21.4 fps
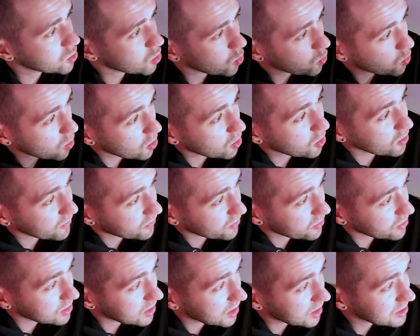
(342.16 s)
who work on
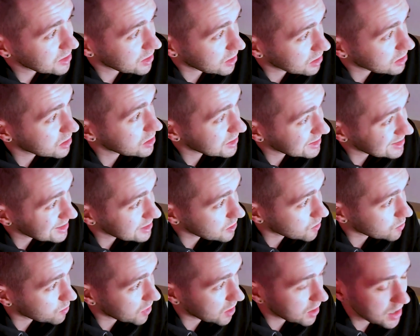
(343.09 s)
freelance
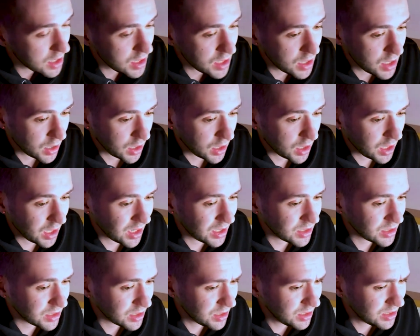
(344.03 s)
understand me,
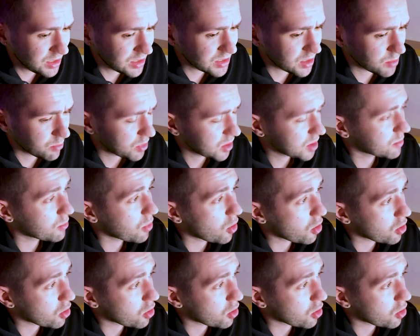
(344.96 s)
and it is a bit